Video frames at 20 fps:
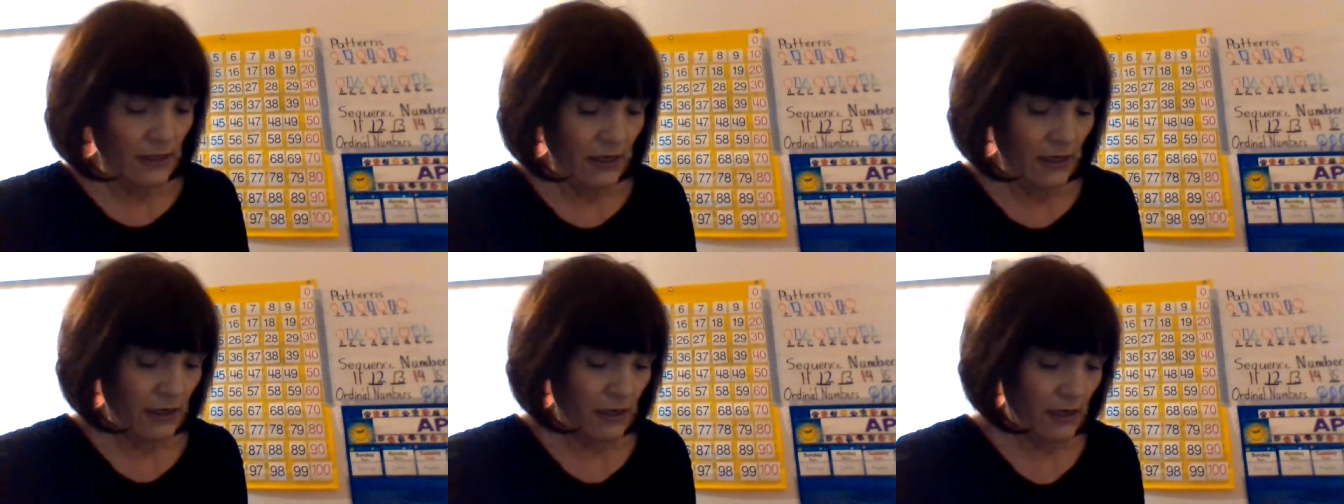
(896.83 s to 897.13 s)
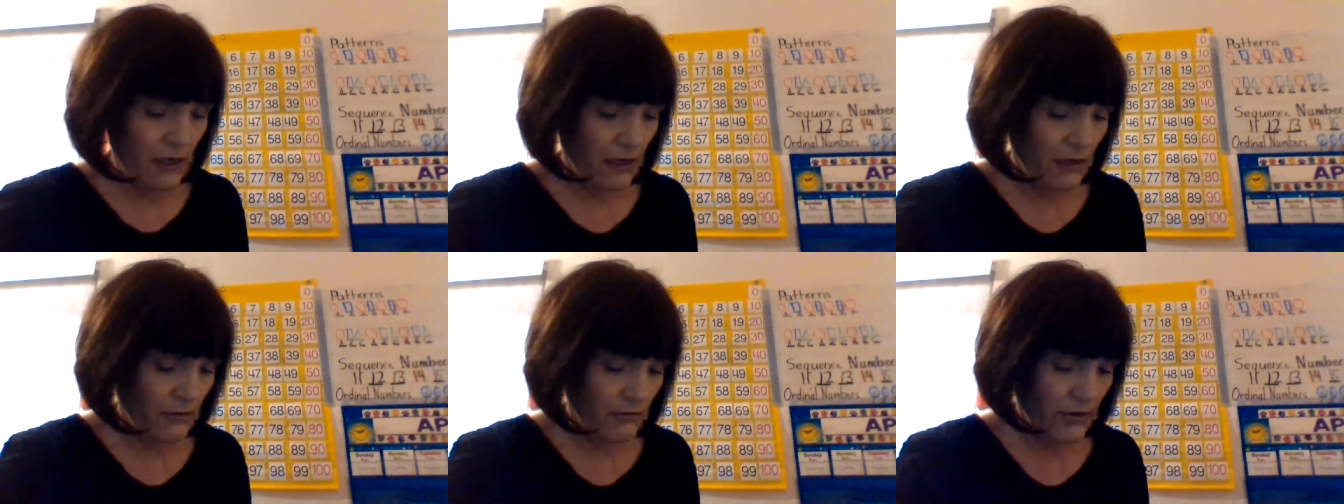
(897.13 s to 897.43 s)

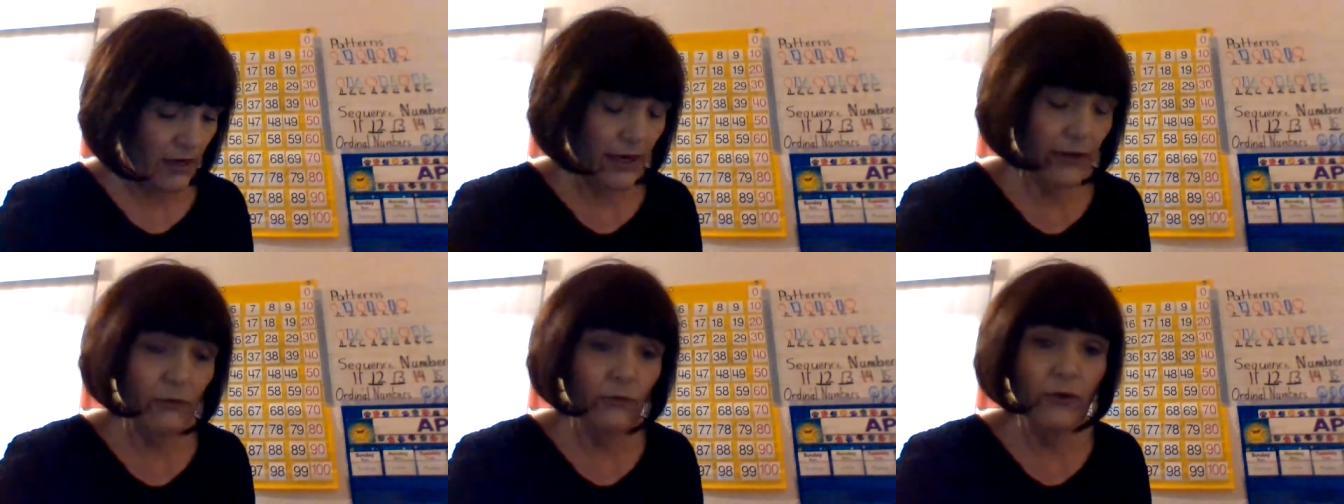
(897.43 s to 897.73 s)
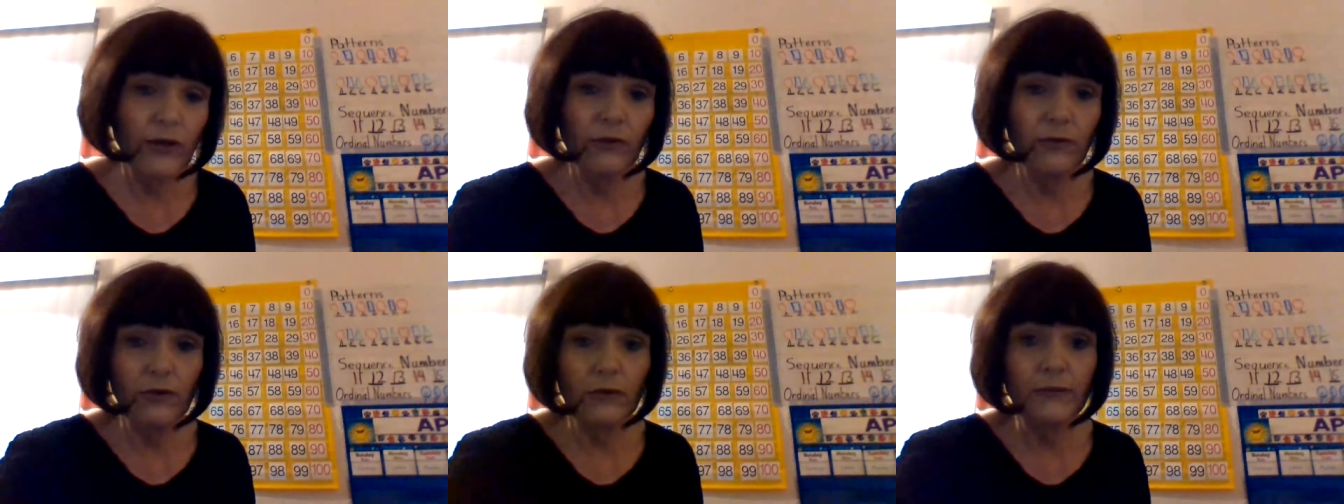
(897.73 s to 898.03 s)
All right,
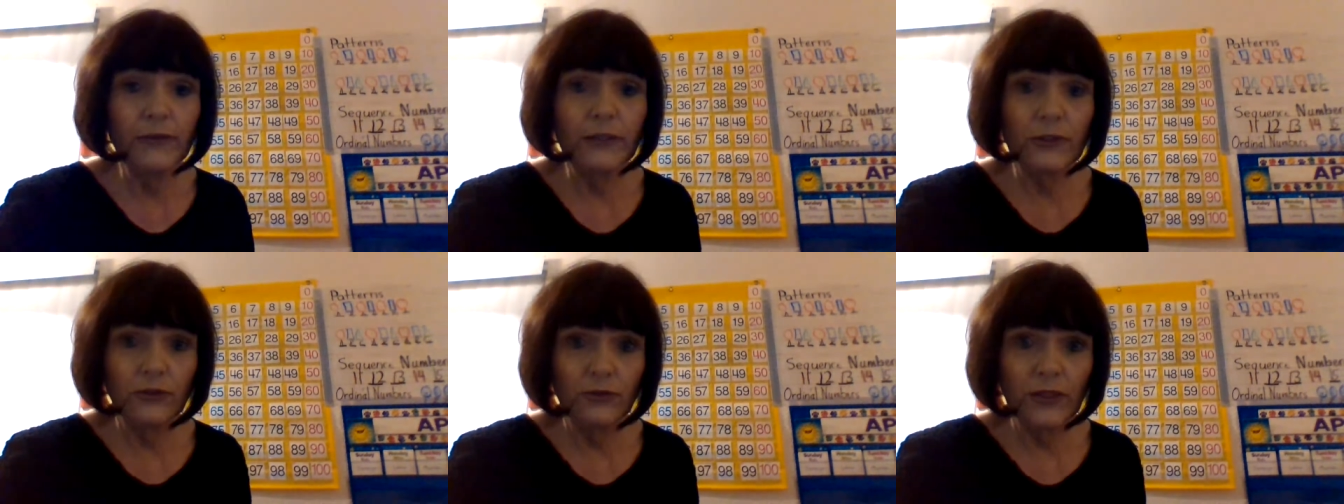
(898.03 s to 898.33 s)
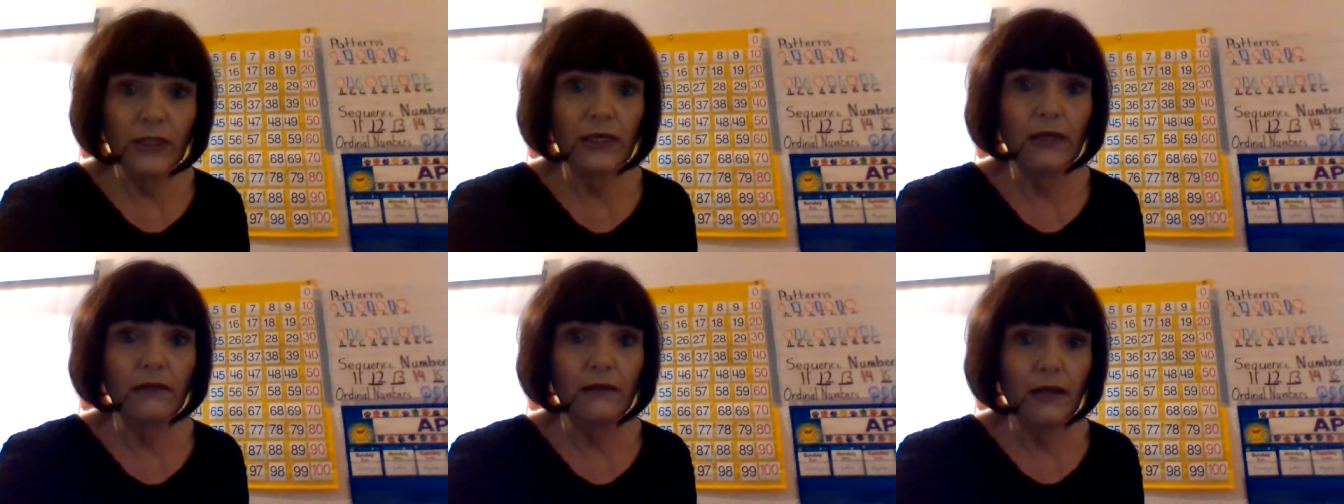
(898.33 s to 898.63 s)
we will be
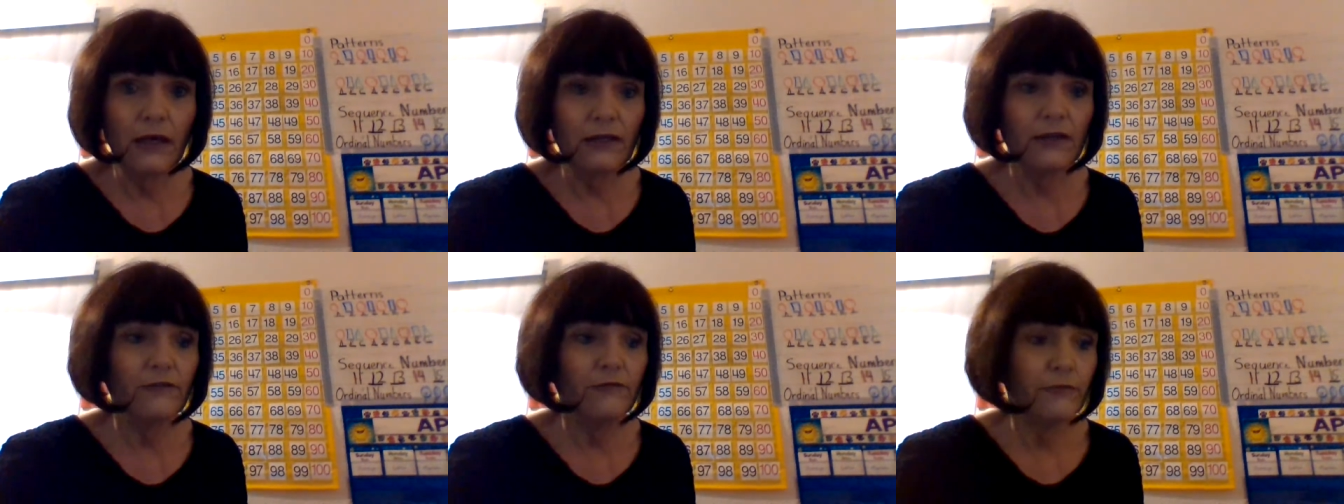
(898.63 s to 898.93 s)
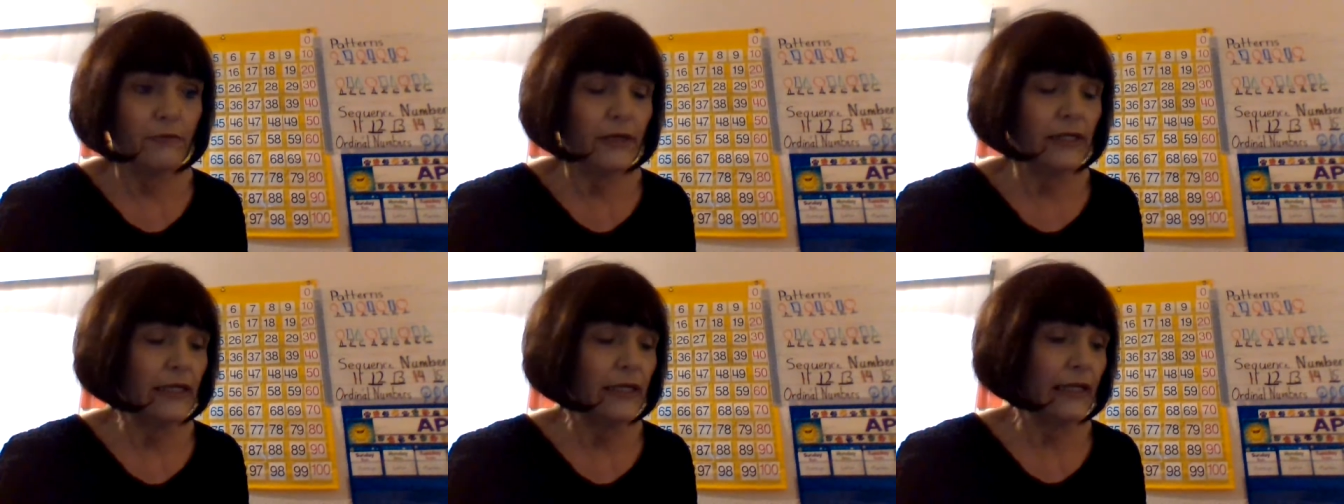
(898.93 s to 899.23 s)
doing a lot of
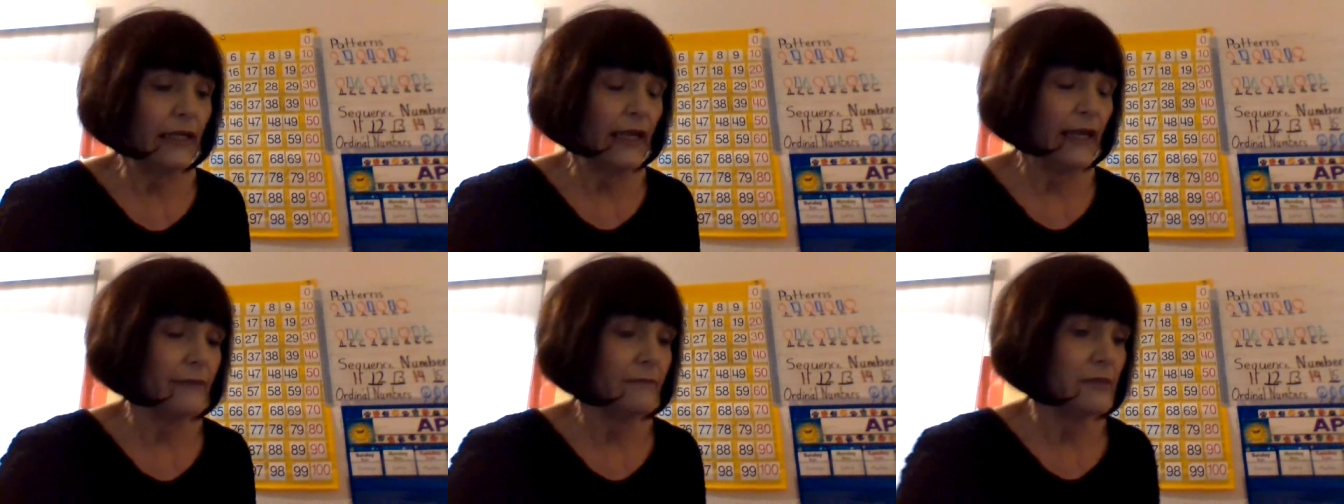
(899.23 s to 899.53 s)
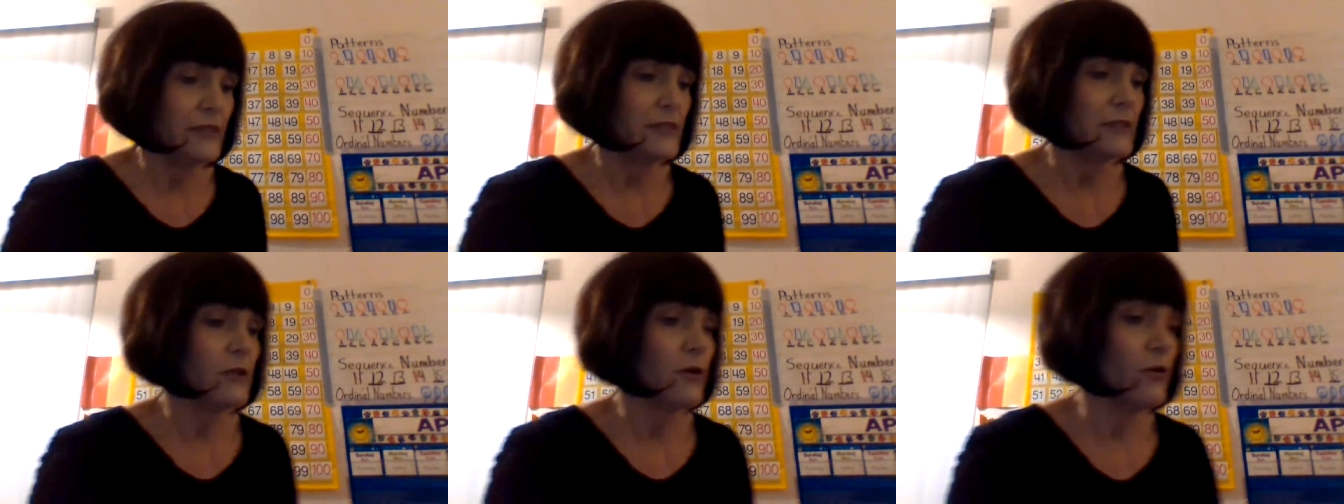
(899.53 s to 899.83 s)
money games,
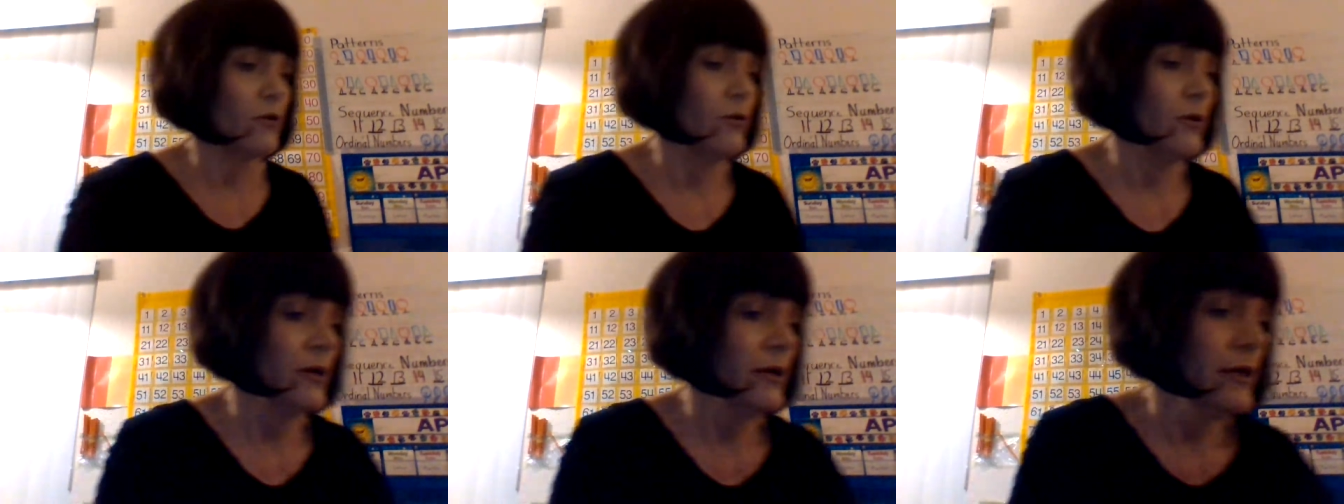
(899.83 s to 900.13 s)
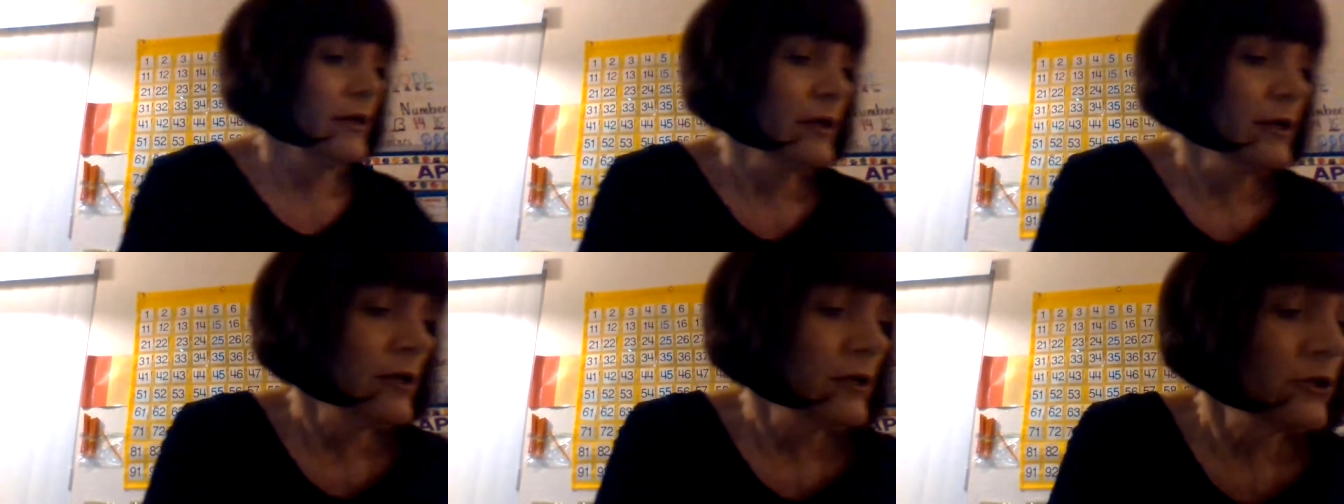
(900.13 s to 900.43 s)
so
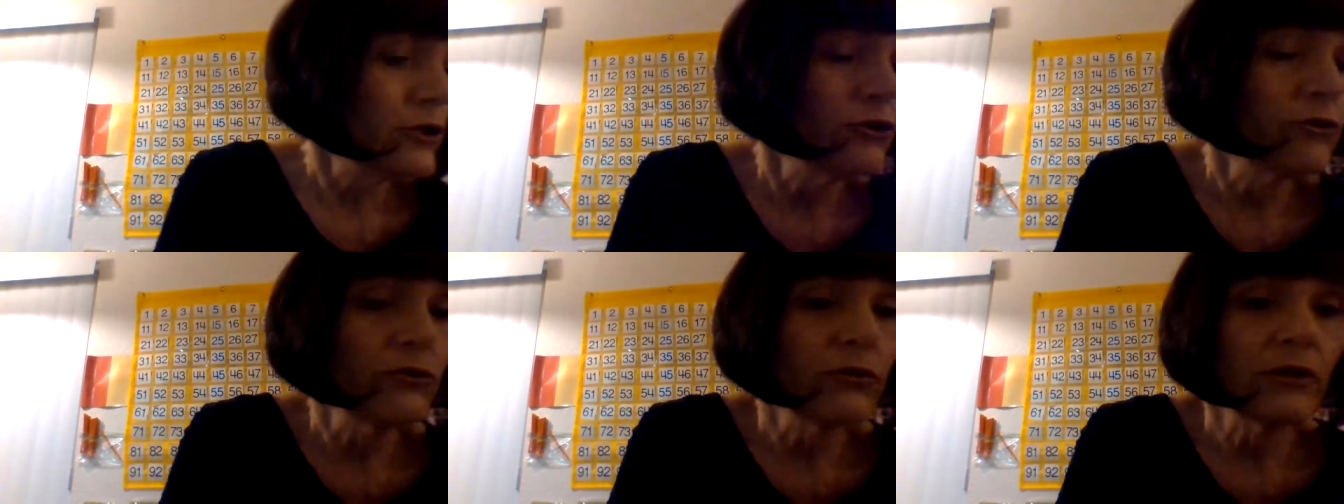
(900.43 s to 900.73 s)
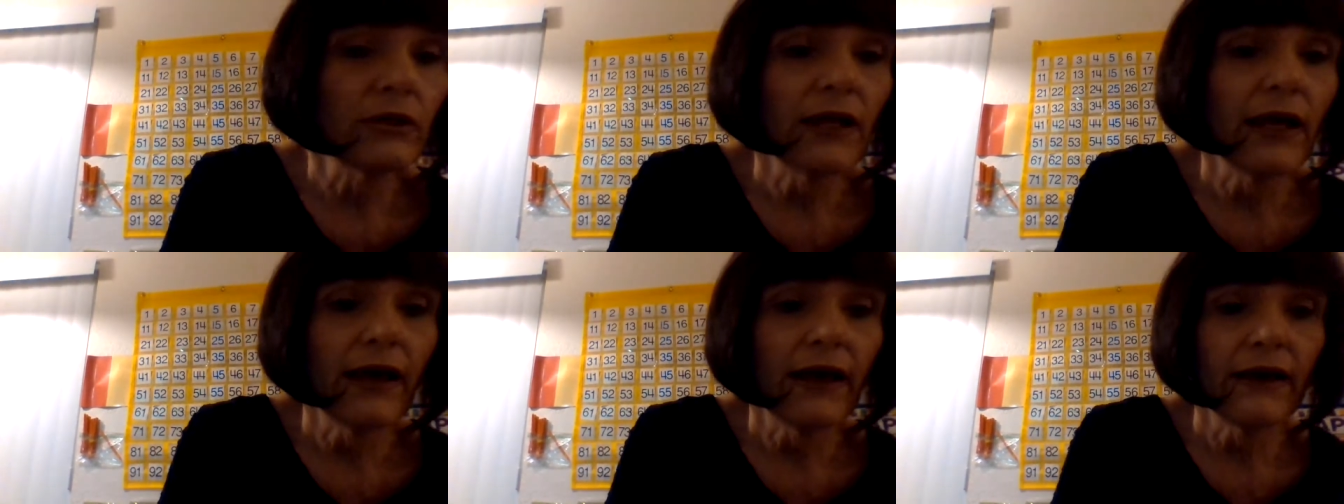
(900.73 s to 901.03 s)
You
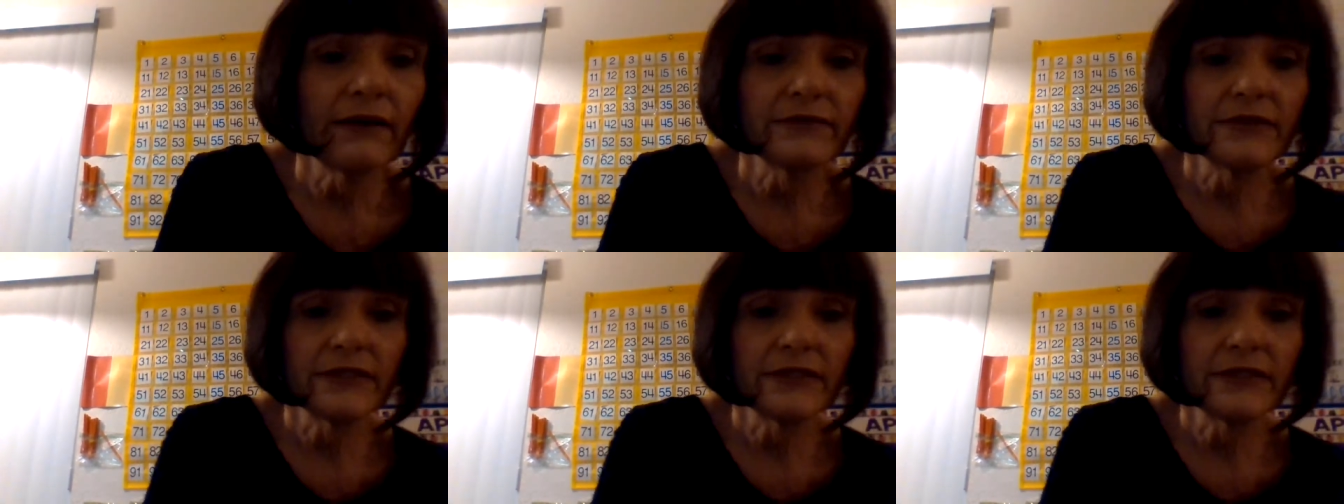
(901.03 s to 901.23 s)
will have